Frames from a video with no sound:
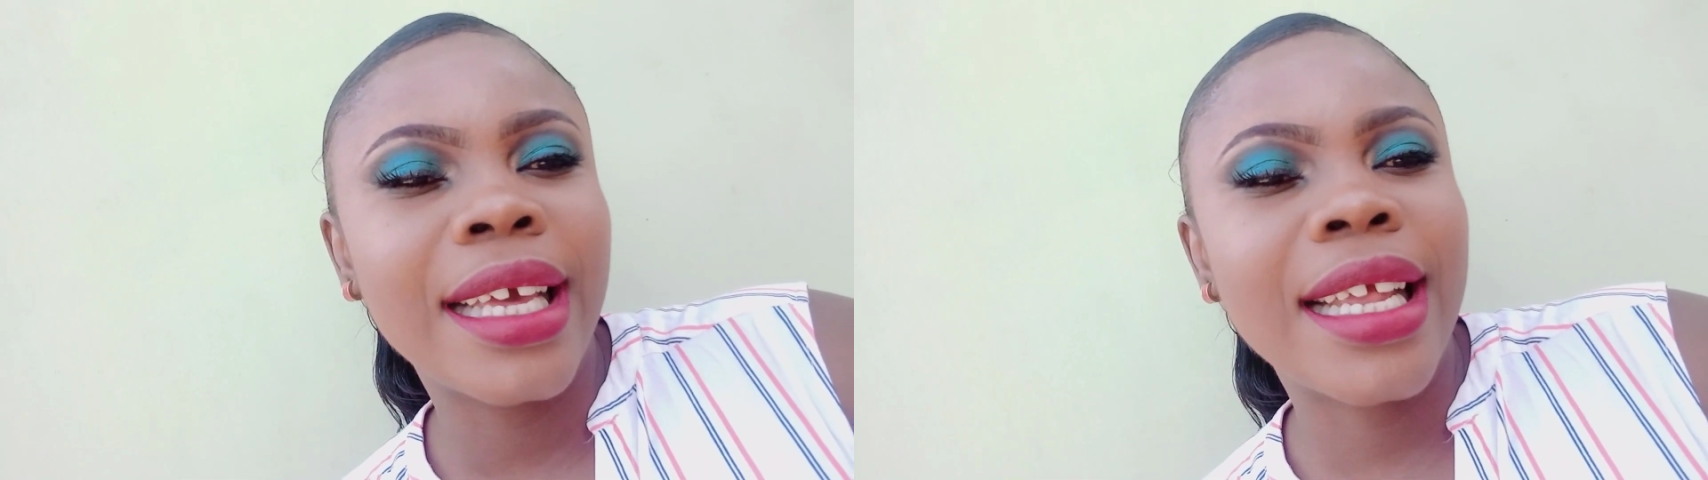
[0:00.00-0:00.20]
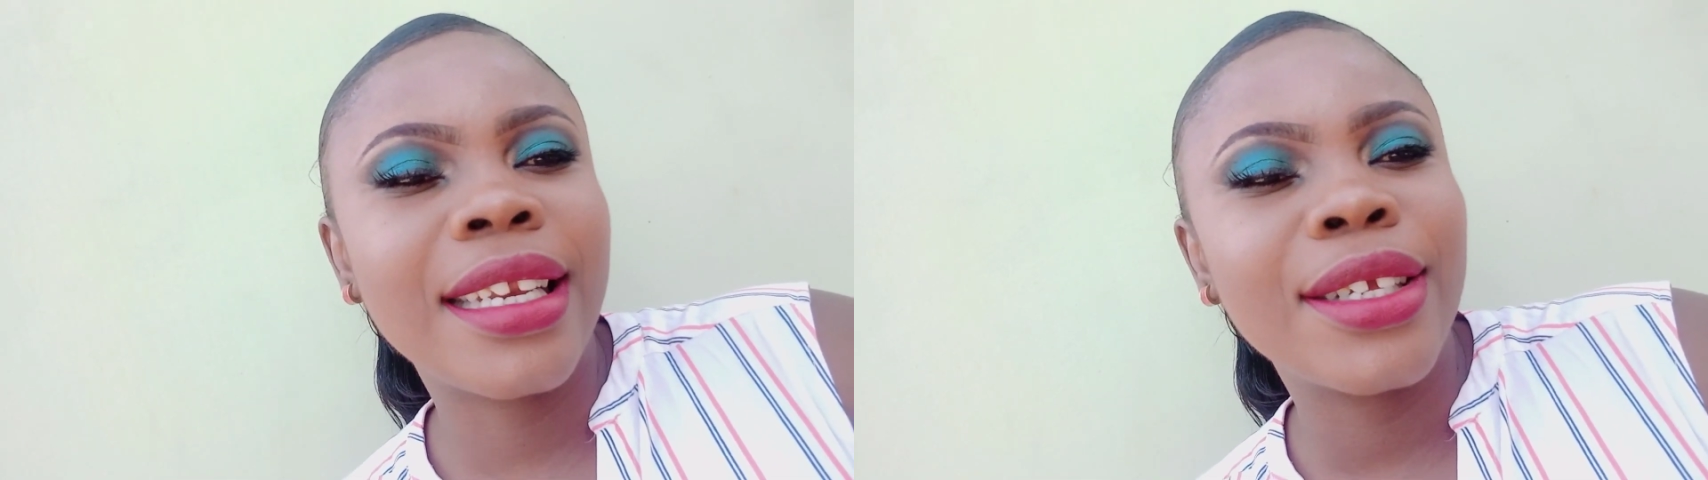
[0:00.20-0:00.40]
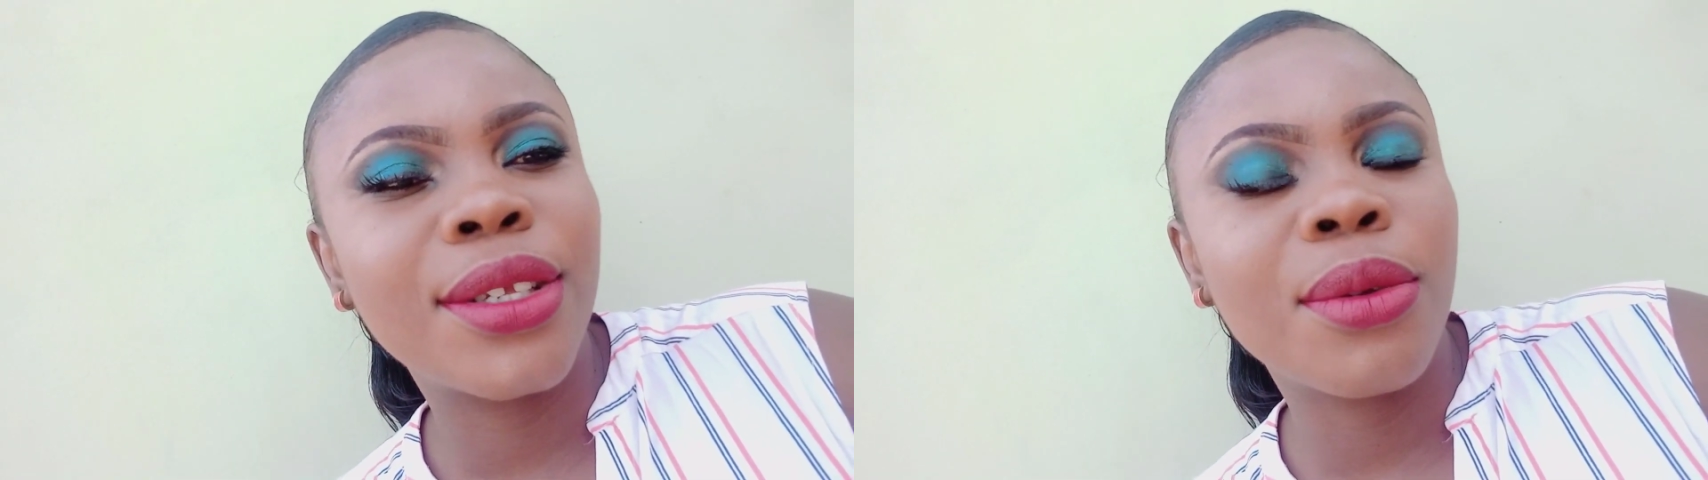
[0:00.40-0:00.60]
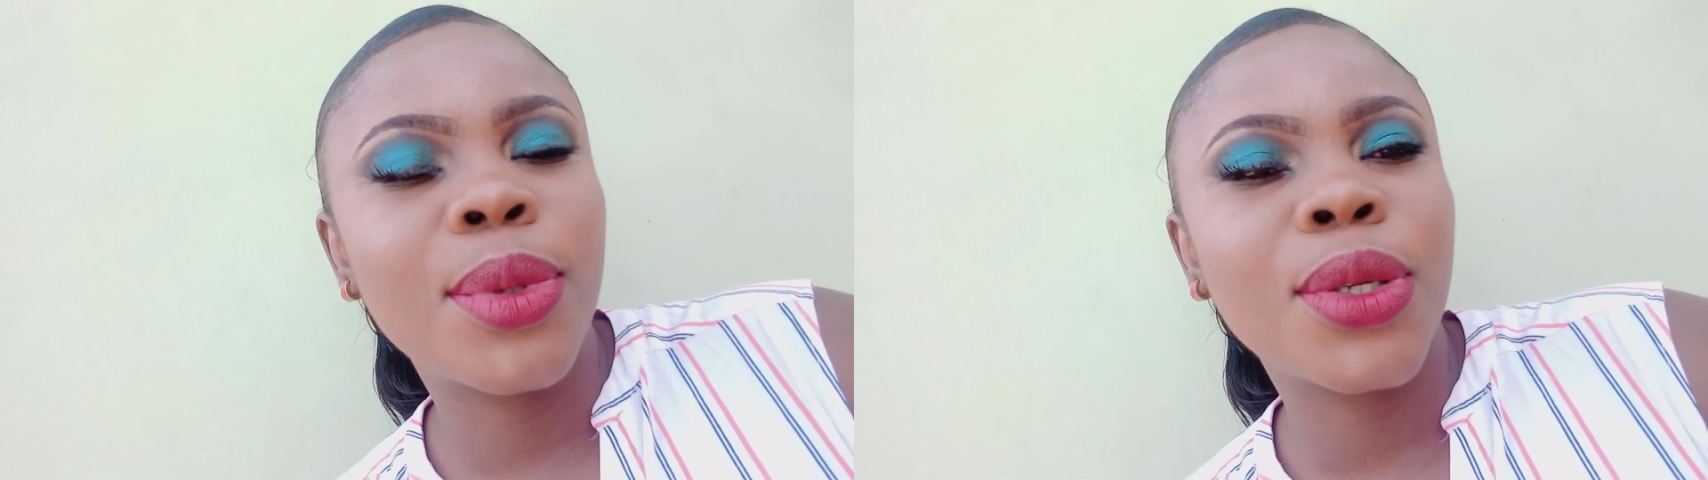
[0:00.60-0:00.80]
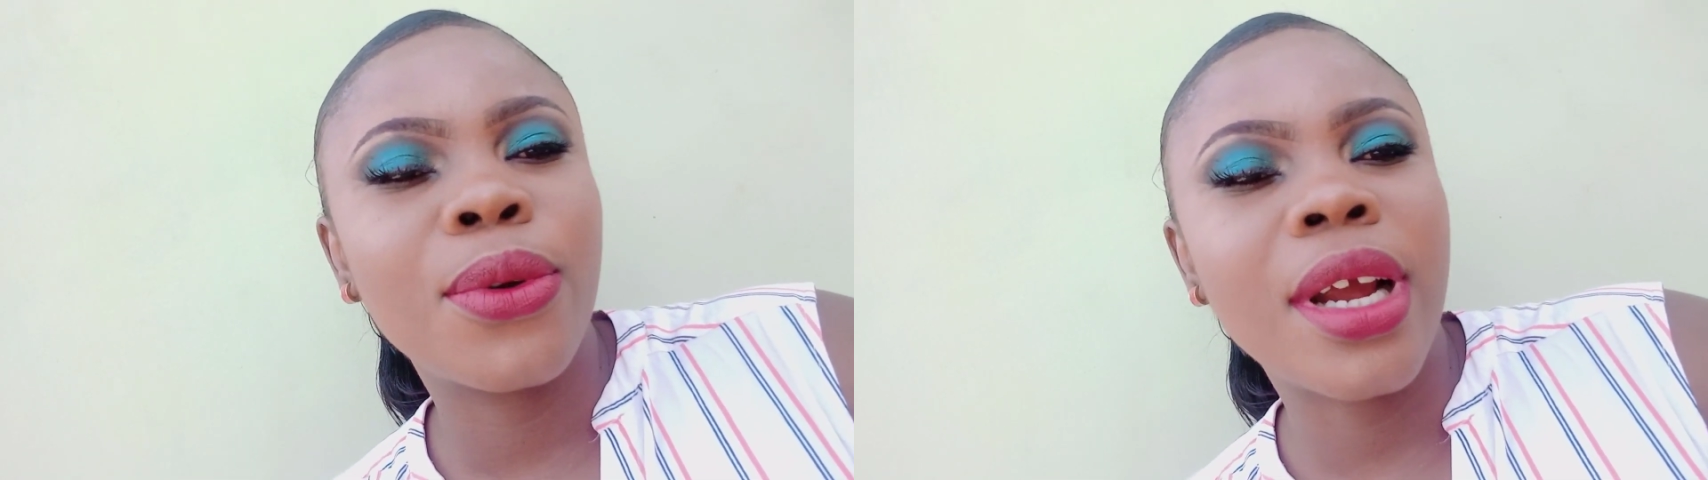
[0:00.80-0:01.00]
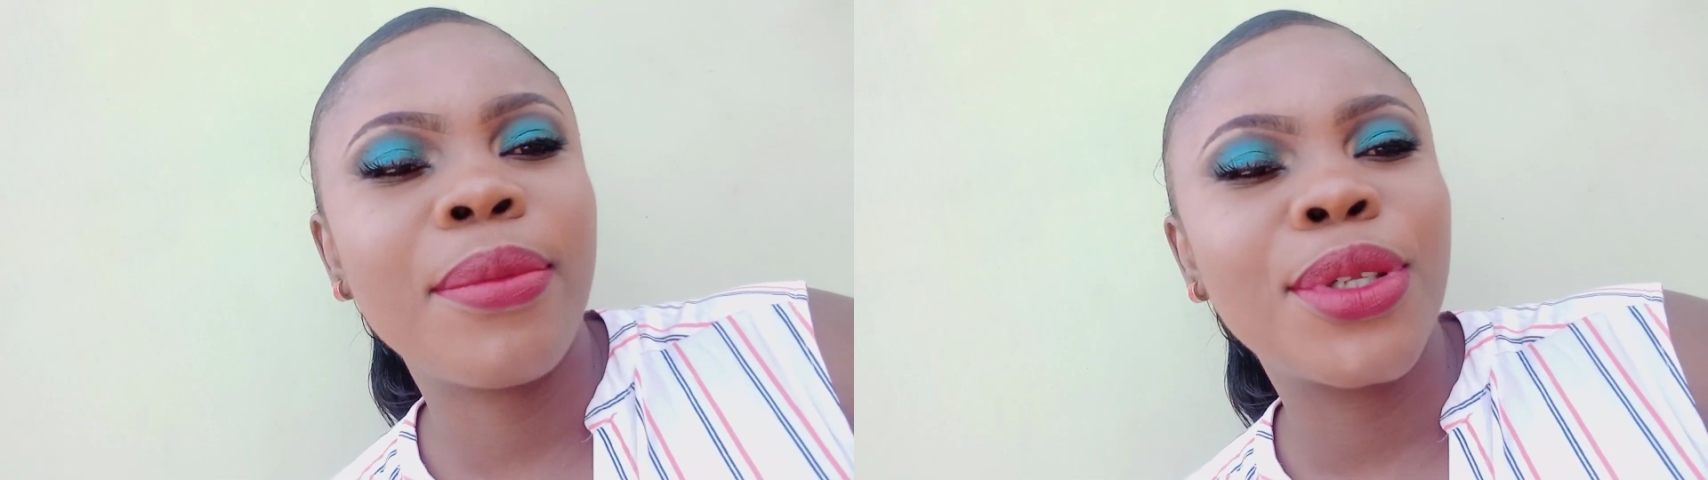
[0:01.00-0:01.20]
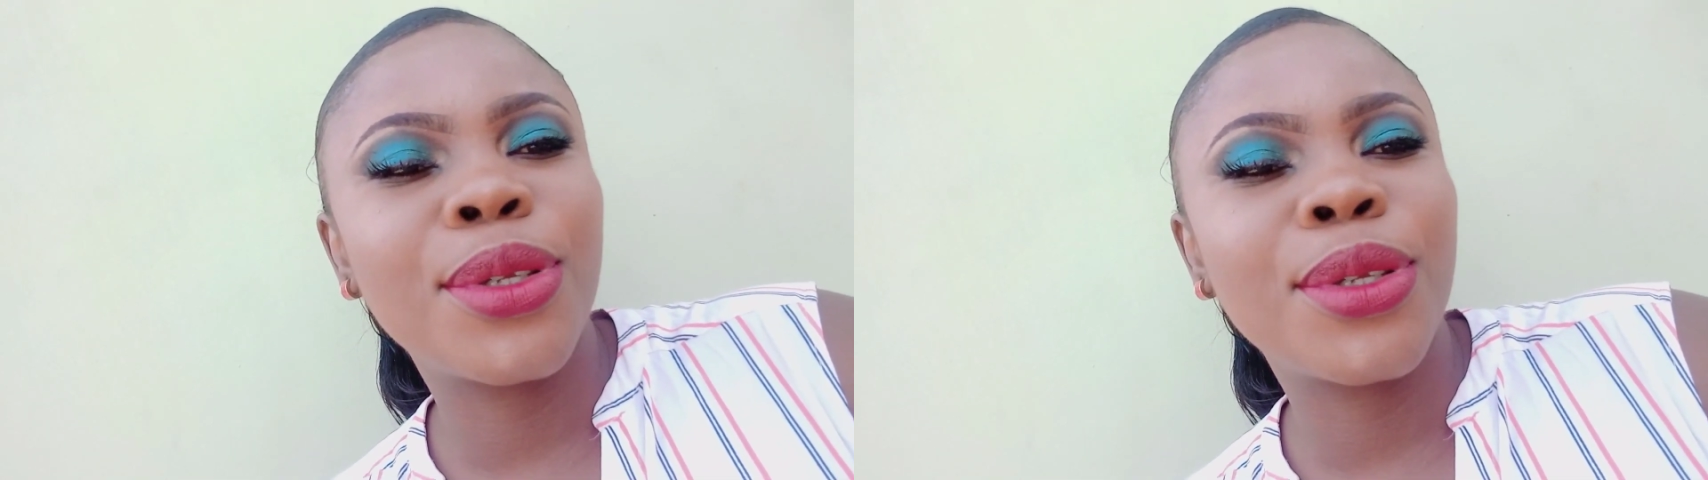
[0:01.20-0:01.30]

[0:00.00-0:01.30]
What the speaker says: kindly subscribe